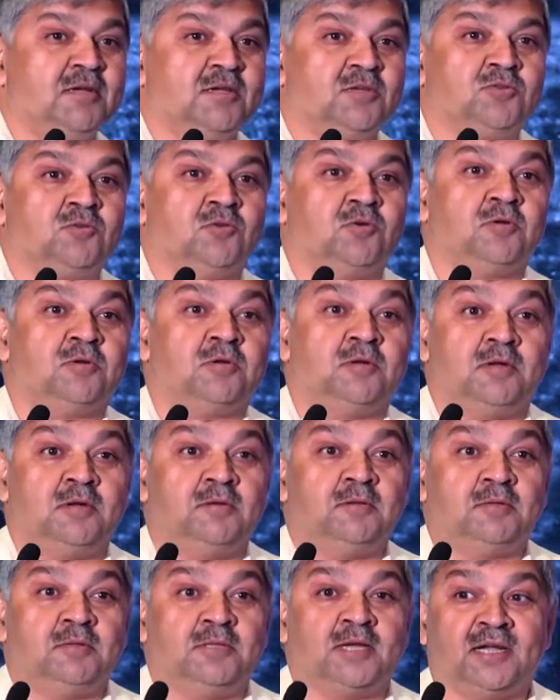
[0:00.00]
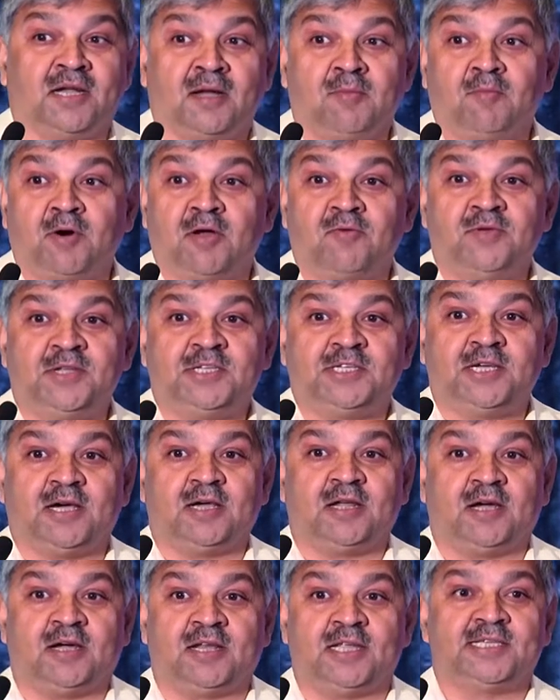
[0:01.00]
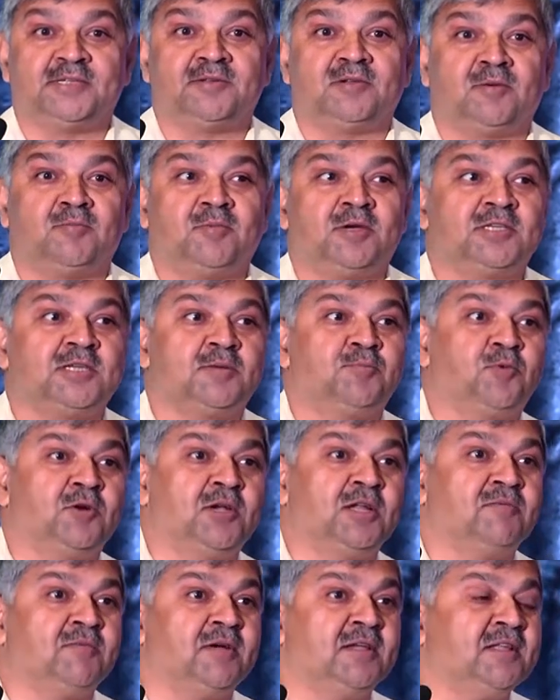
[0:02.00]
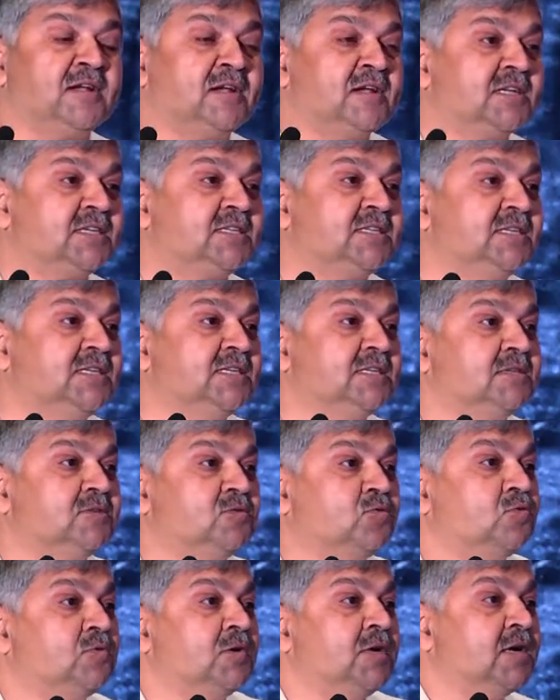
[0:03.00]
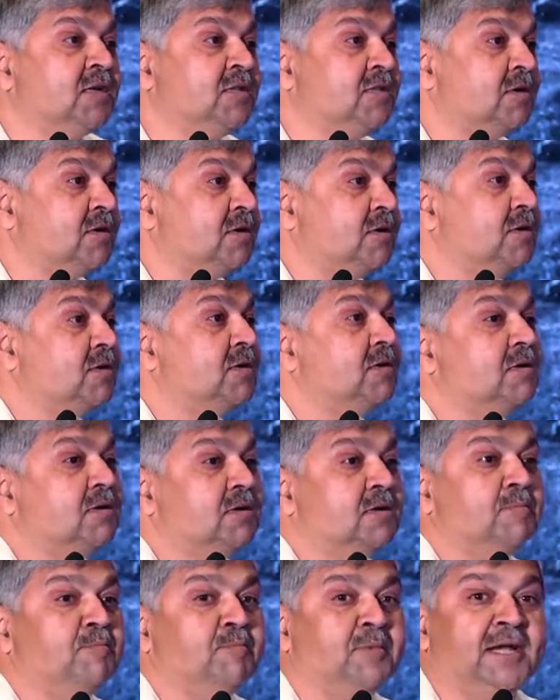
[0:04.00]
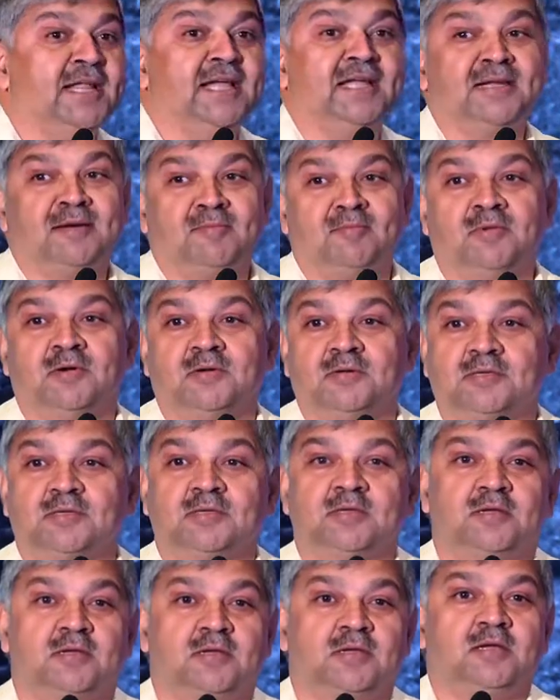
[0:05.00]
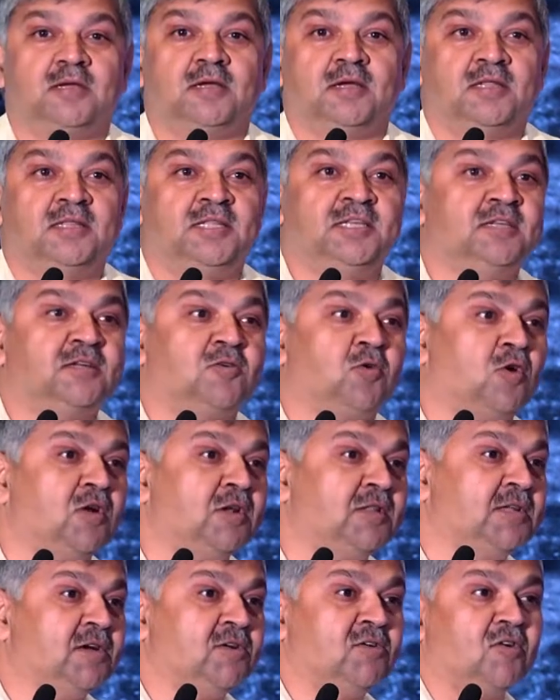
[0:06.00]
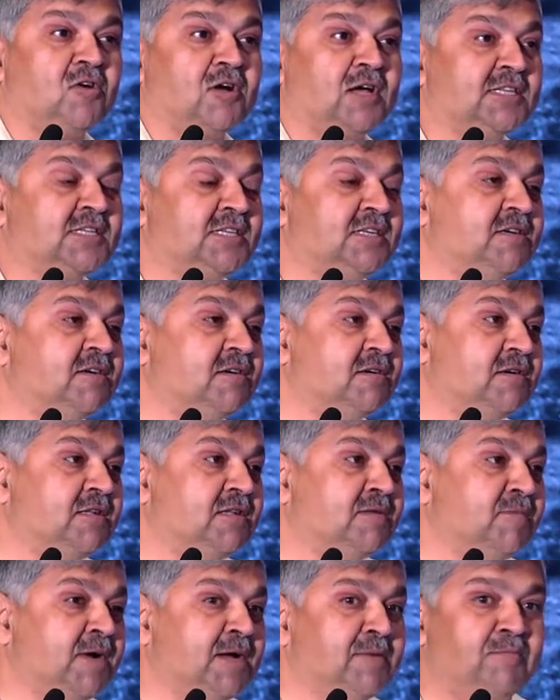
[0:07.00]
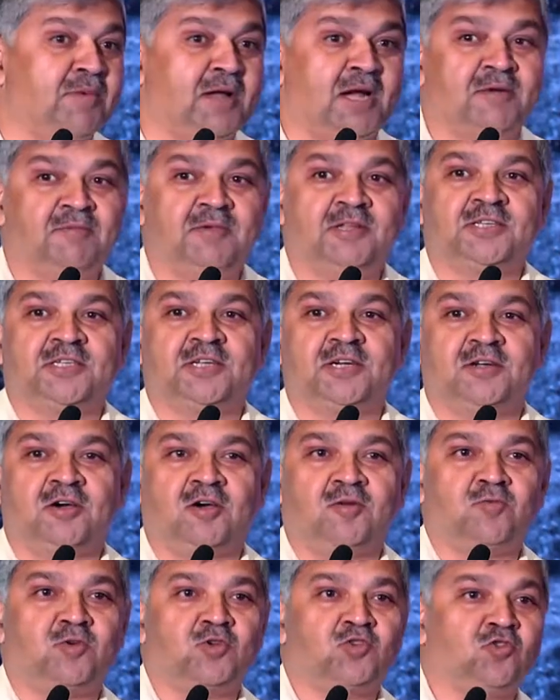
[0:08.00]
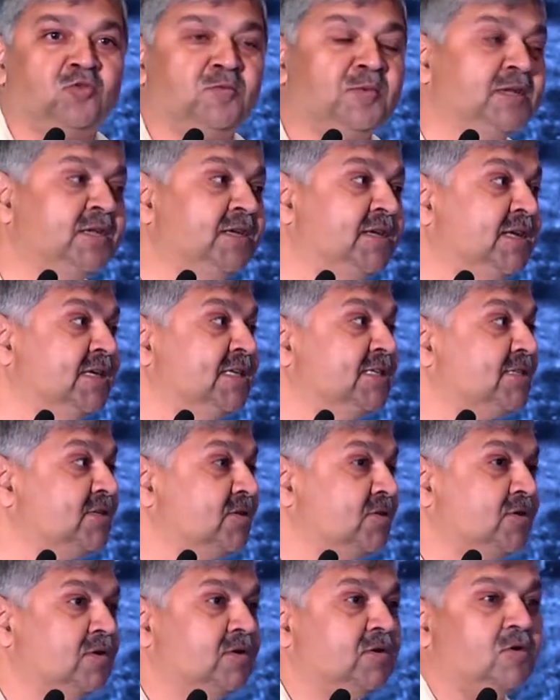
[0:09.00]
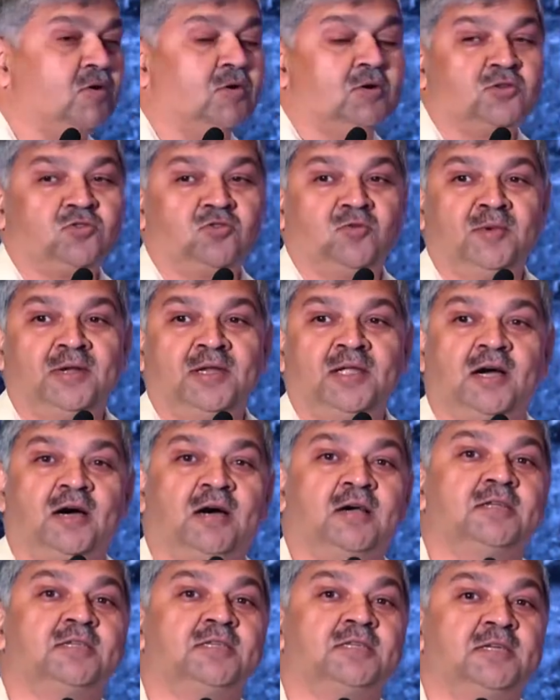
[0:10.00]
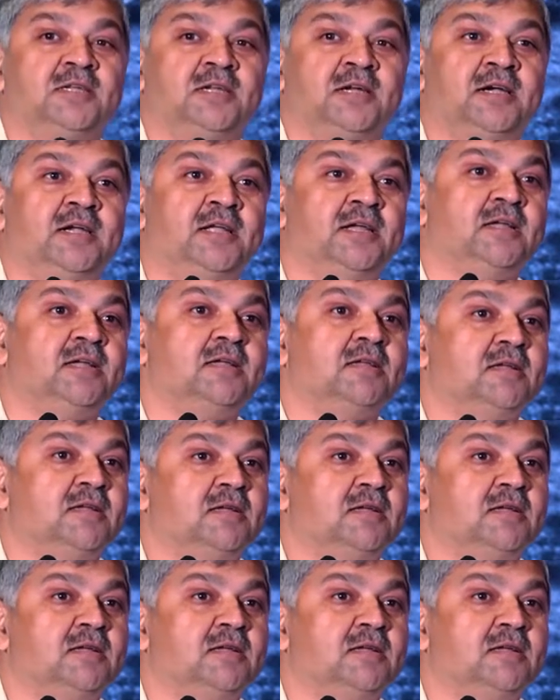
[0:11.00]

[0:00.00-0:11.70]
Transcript: So the number which are aggressive numbers are put in by the industries to get the bidding numbers. These all they are not considered that my plant will be shut down for so many days or so many hours in a day.